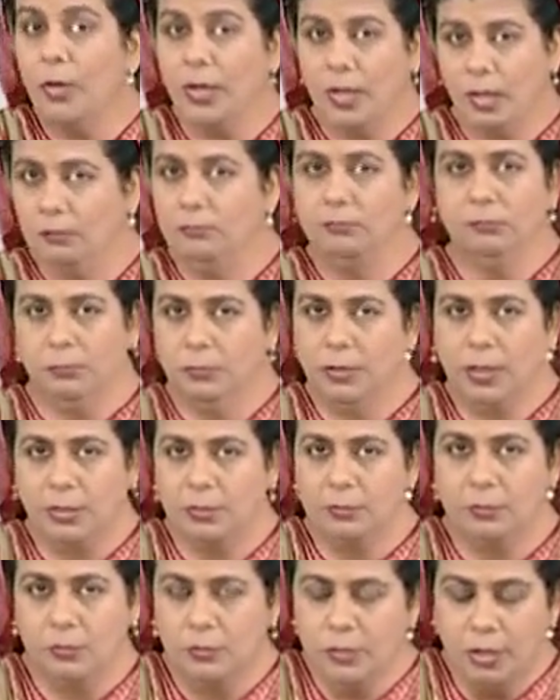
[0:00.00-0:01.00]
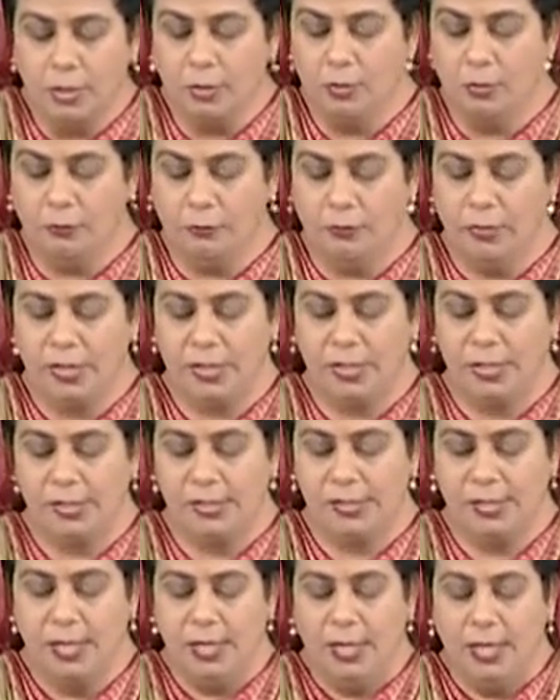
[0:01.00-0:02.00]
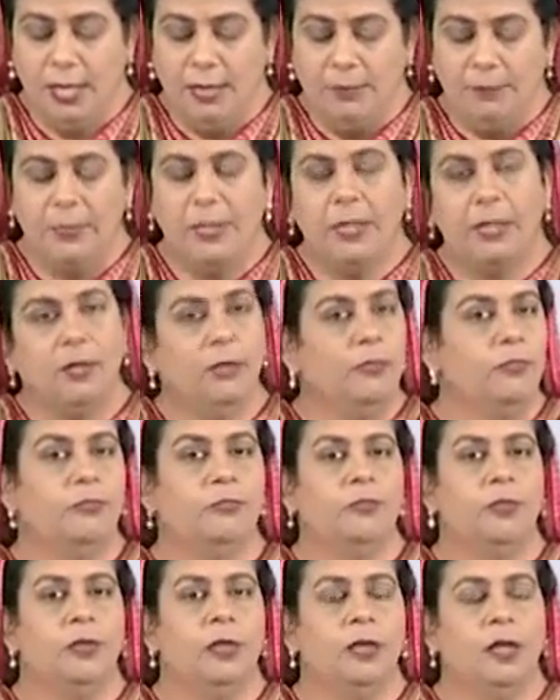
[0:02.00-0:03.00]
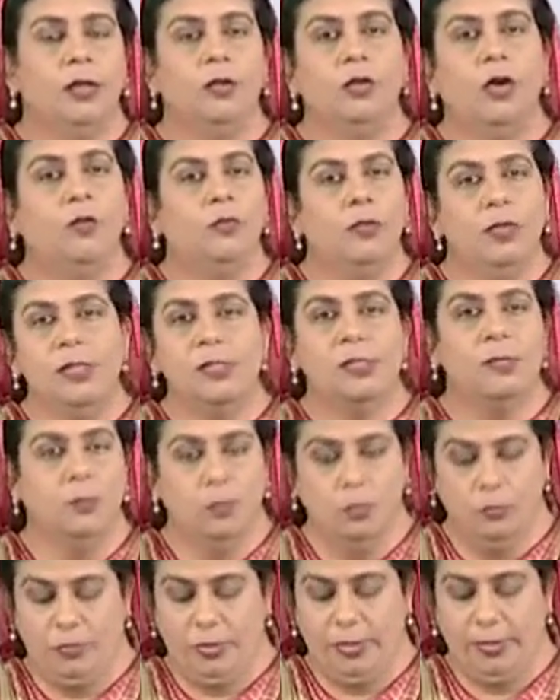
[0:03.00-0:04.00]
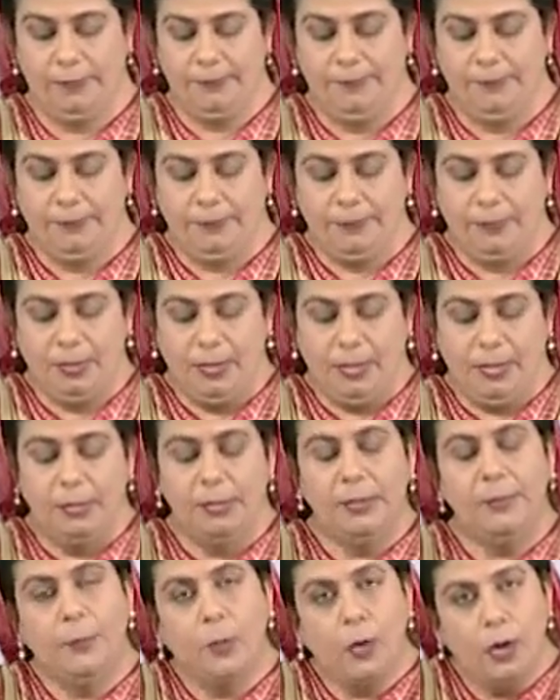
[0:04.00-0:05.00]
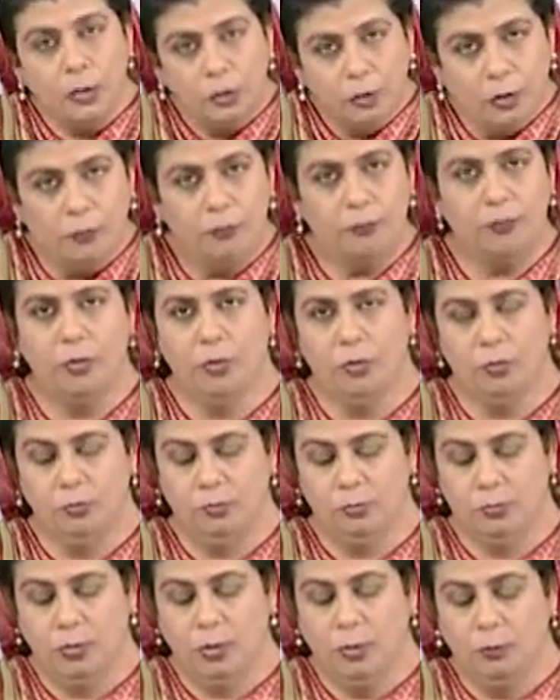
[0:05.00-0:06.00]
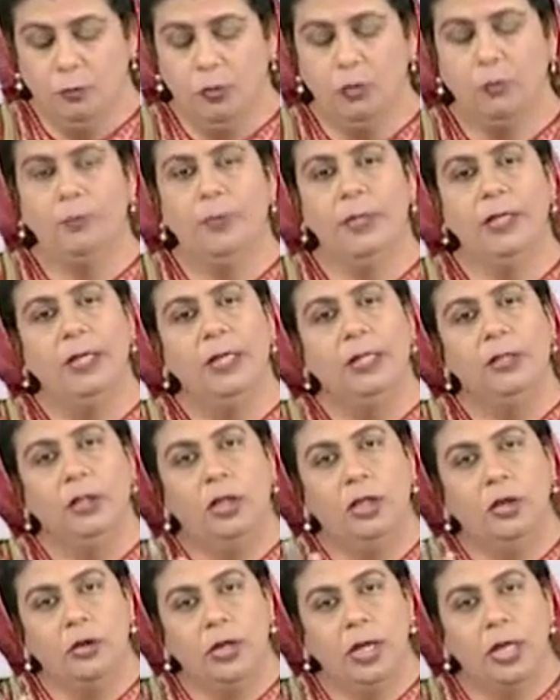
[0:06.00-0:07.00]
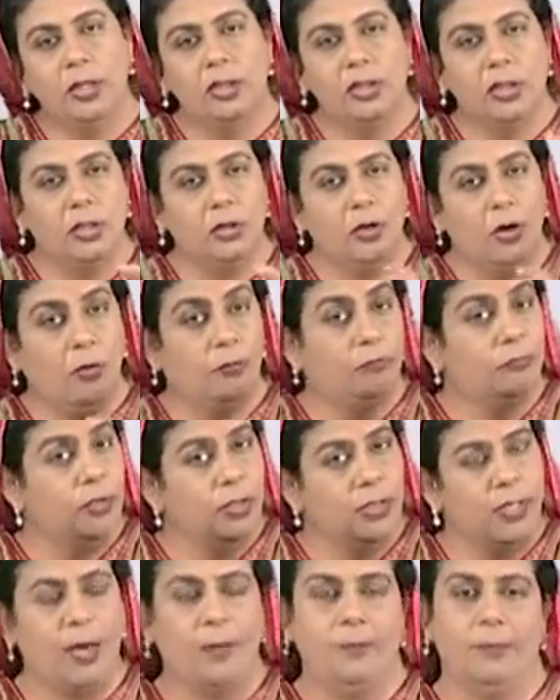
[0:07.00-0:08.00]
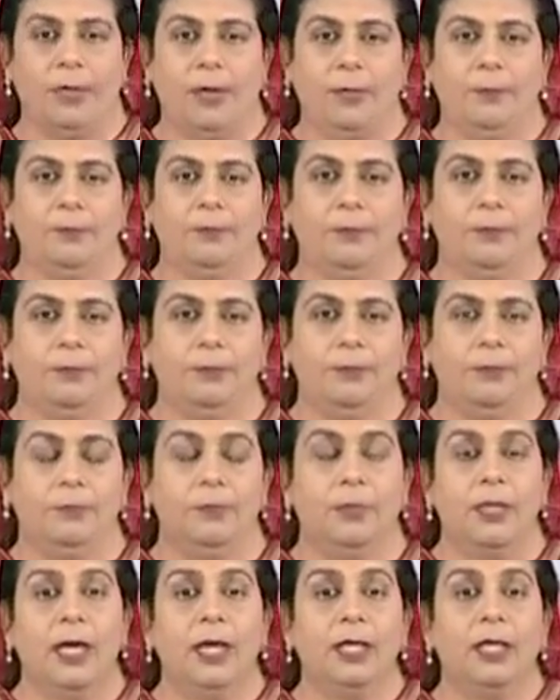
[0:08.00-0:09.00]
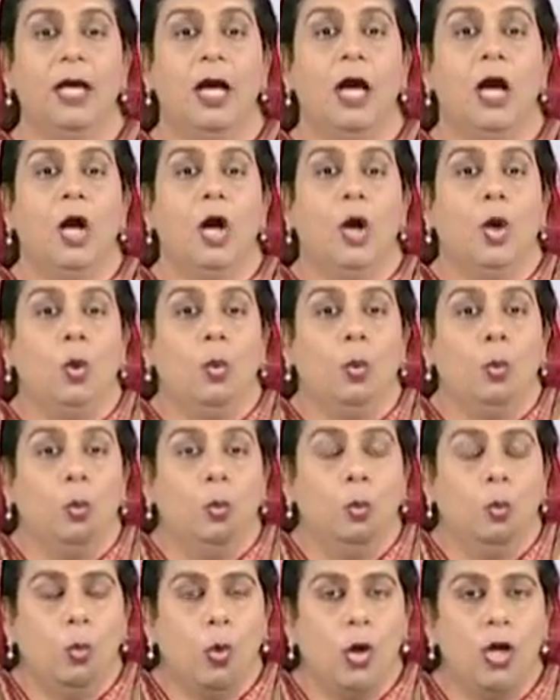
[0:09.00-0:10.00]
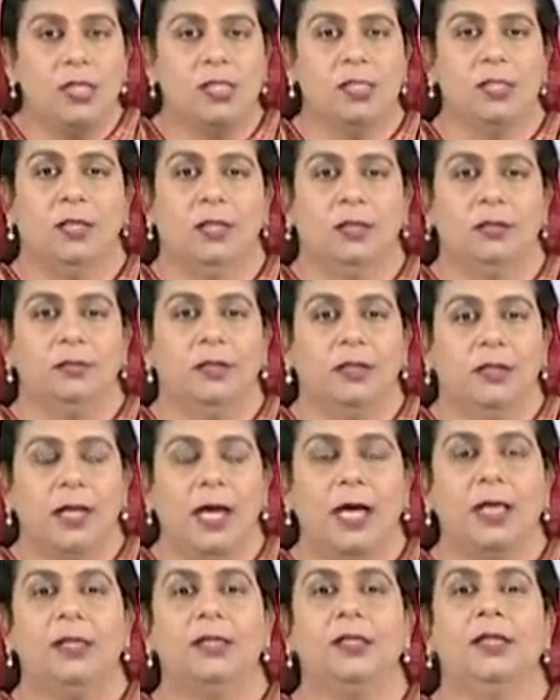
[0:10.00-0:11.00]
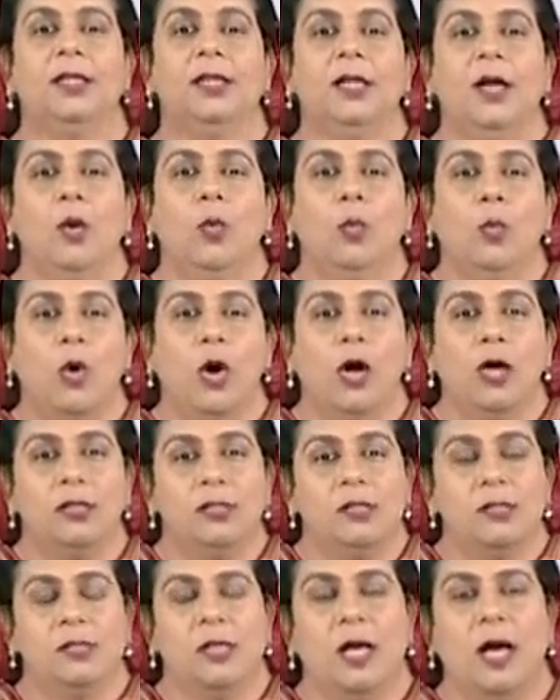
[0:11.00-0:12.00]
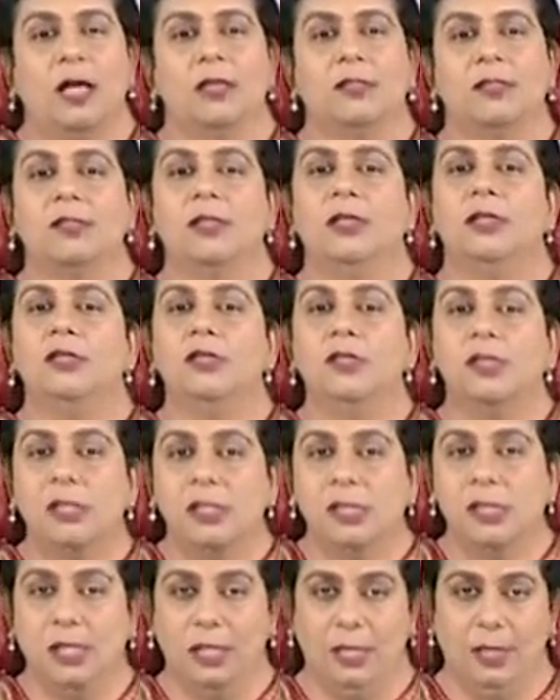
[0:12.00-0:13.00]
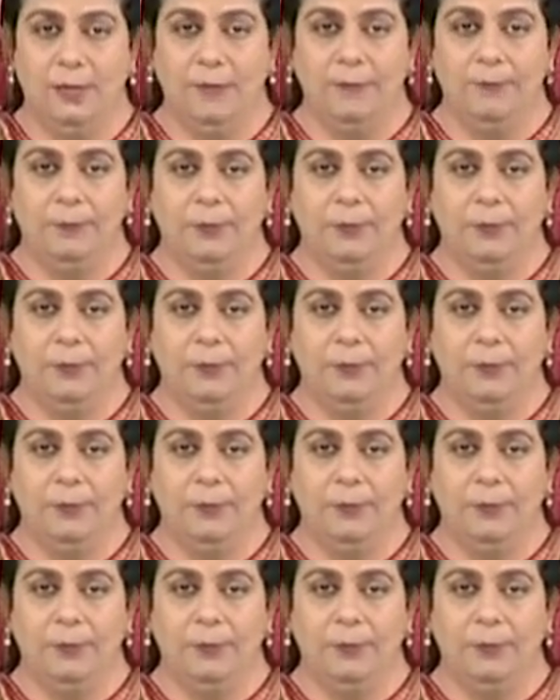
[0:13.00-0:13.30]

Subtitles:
way, like to think of it, is that if a novel is a movie, the point of view would be the location of the camera, that what the writer wants us to see,